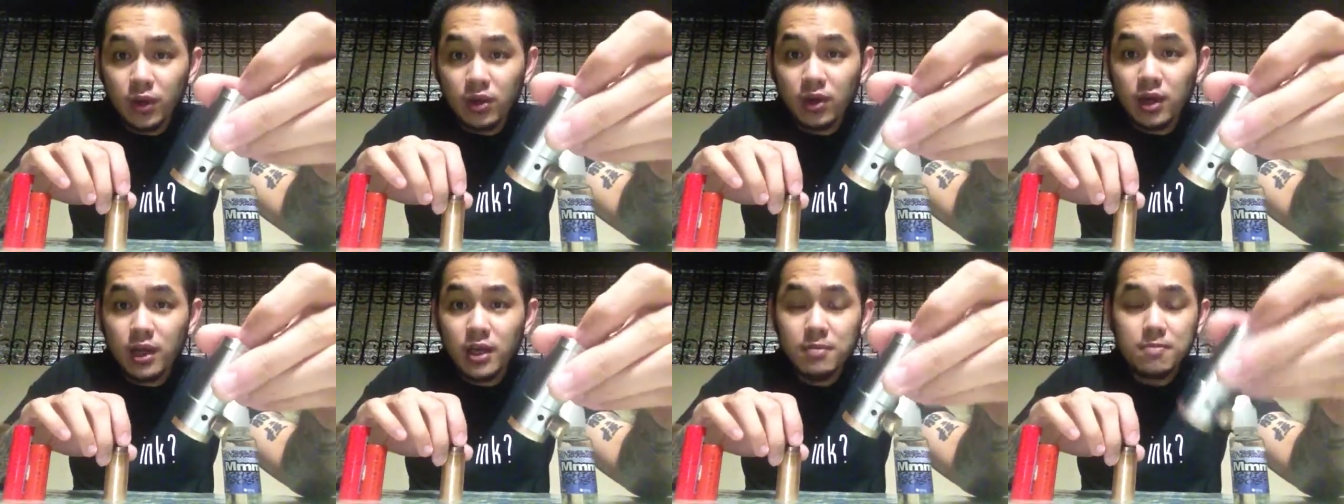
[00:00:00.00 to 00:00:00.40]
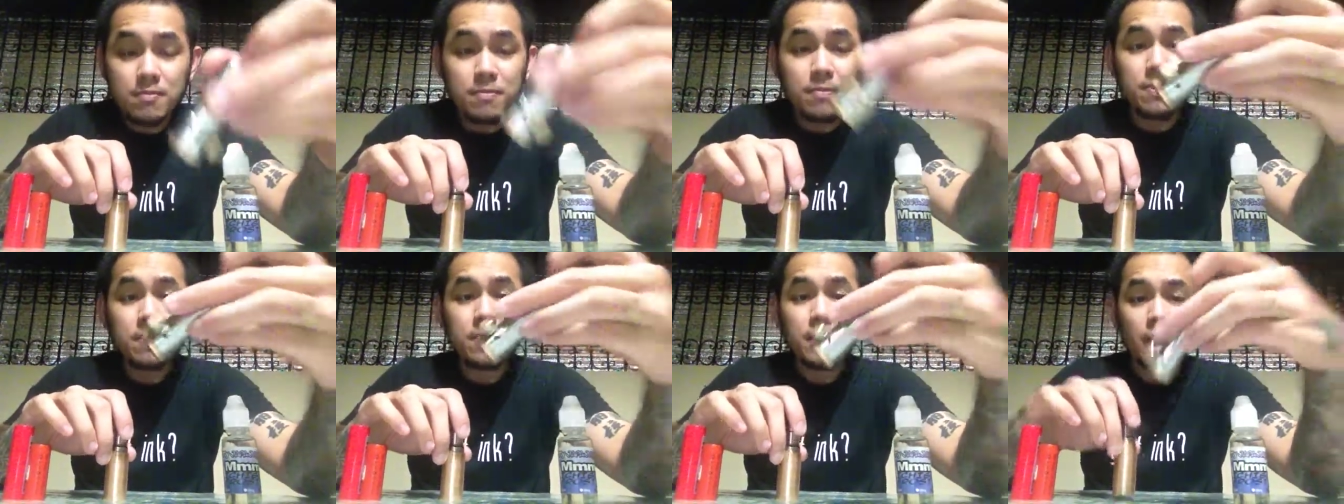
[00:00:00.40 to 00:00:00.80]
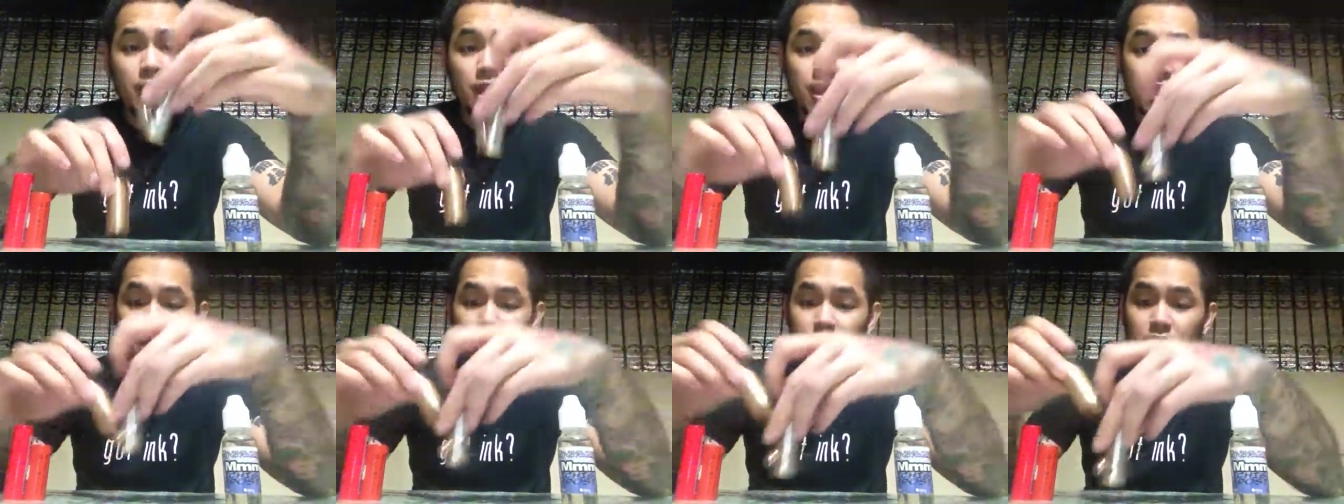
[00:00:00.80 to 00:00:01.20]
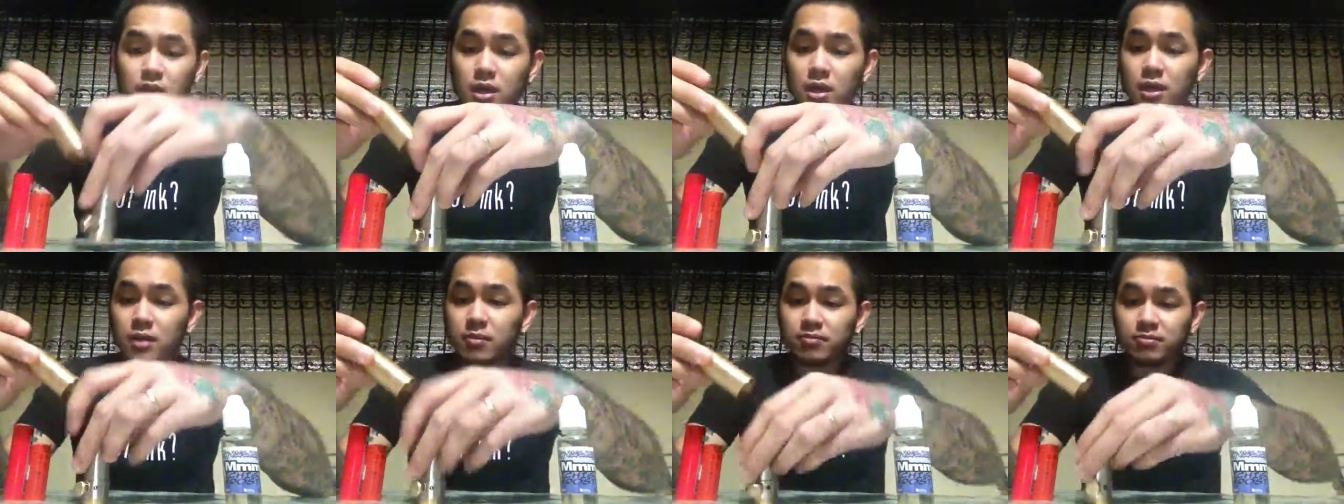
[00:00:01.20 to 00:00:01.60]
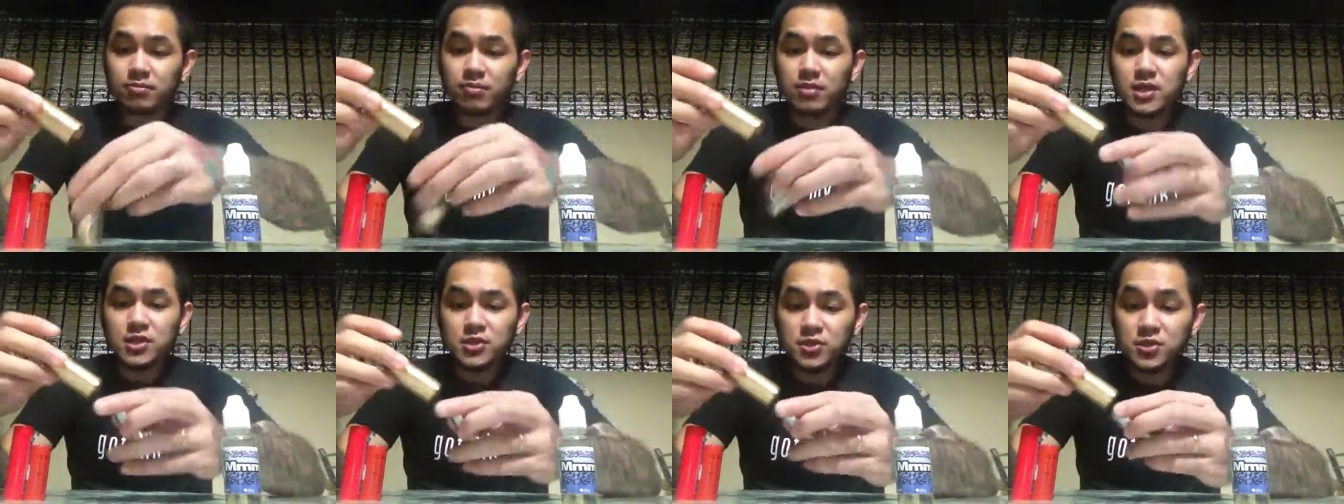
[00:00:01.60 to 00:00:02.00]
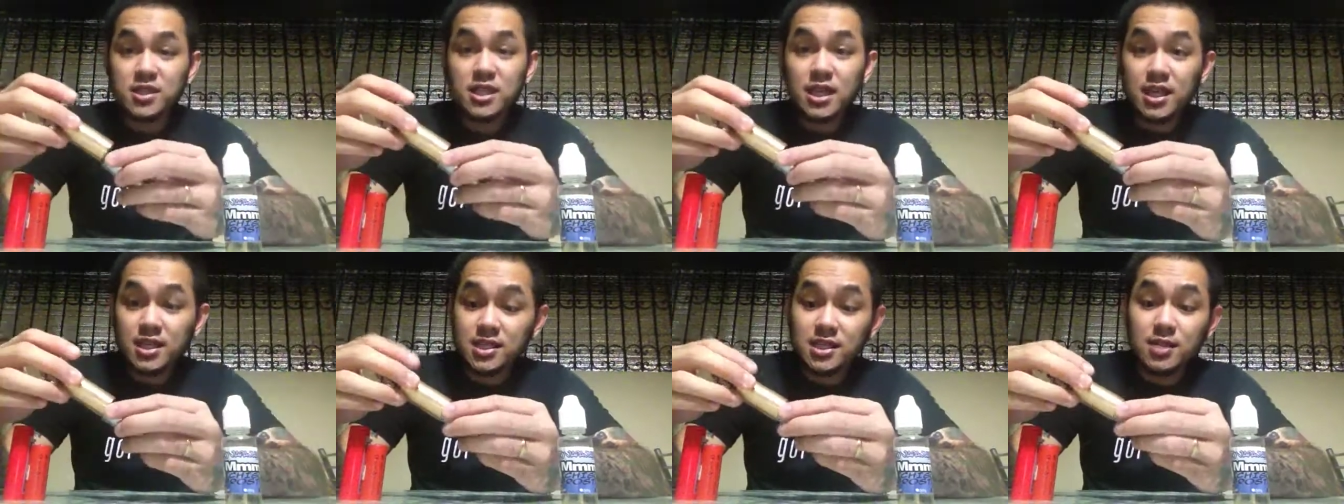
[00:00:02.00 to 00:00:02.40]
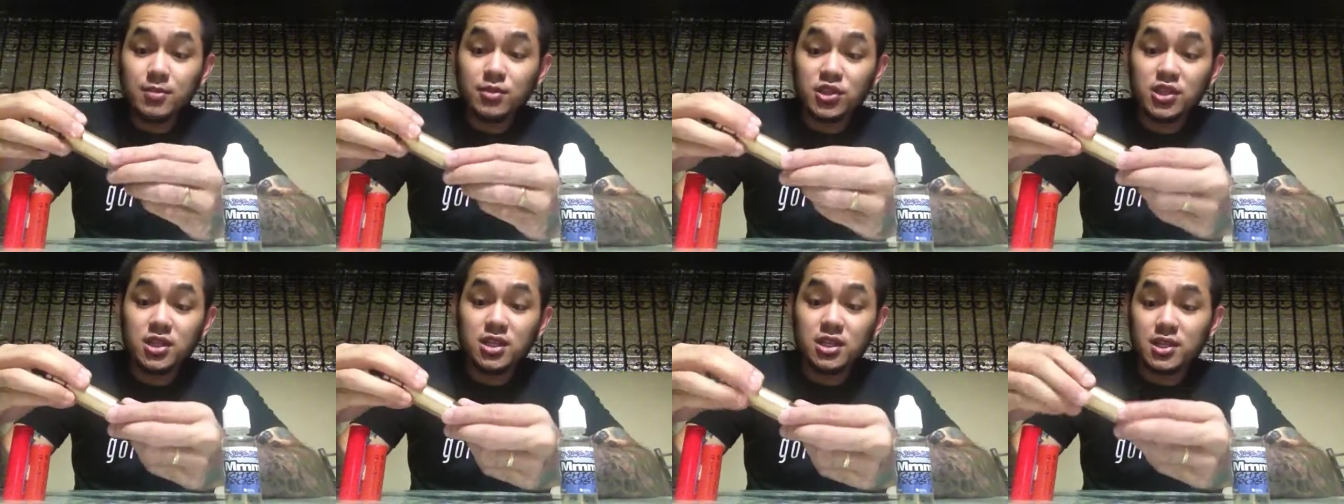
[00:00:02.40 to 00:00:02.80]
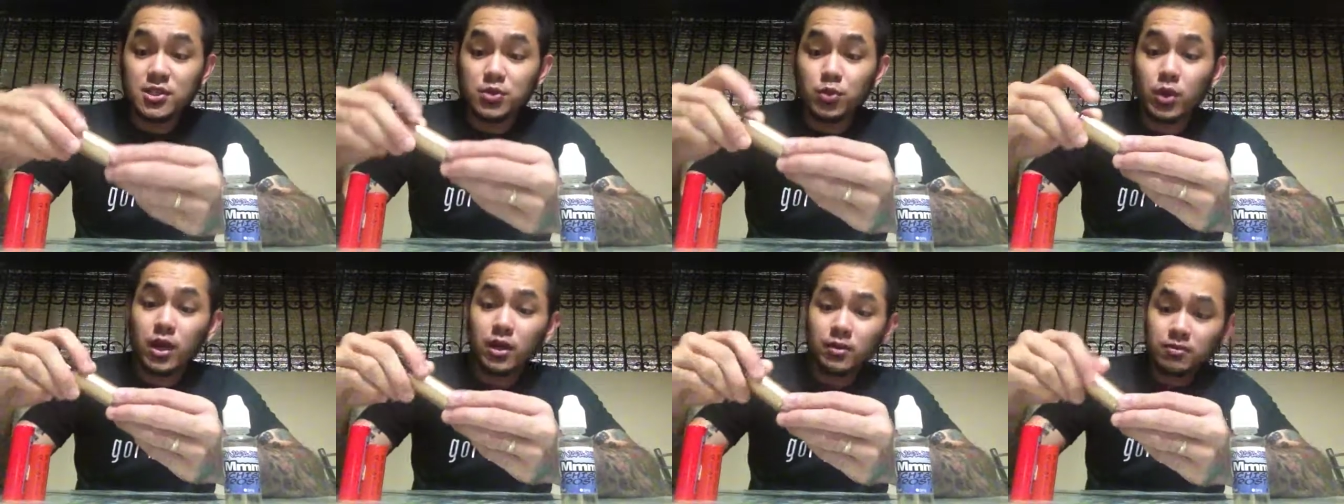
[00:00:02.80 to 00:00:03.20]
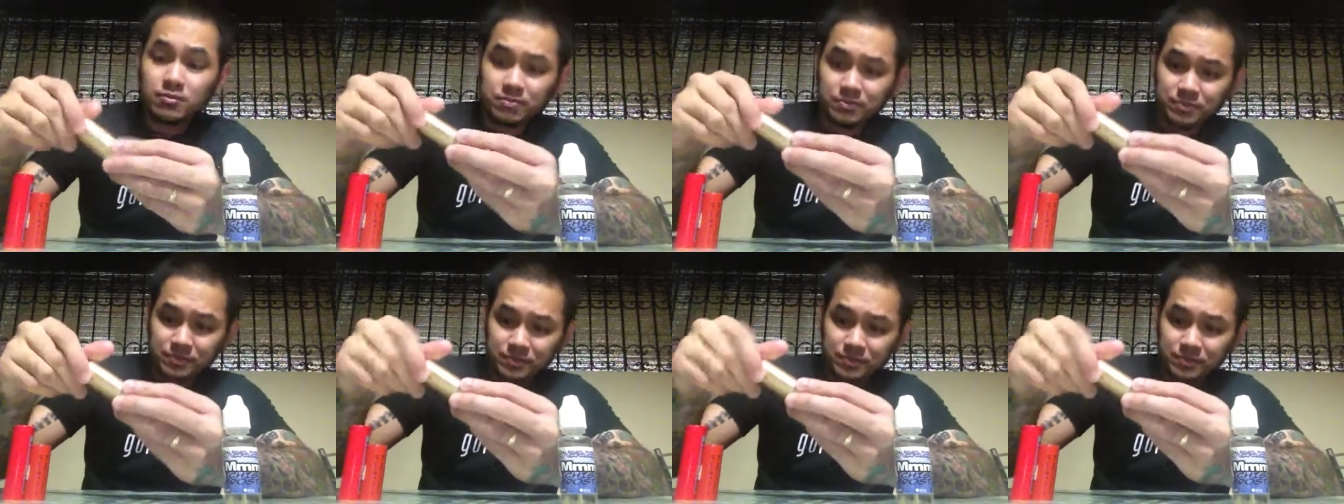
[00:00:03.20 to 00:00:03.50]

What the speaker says: grade, and these are CNC machined as well.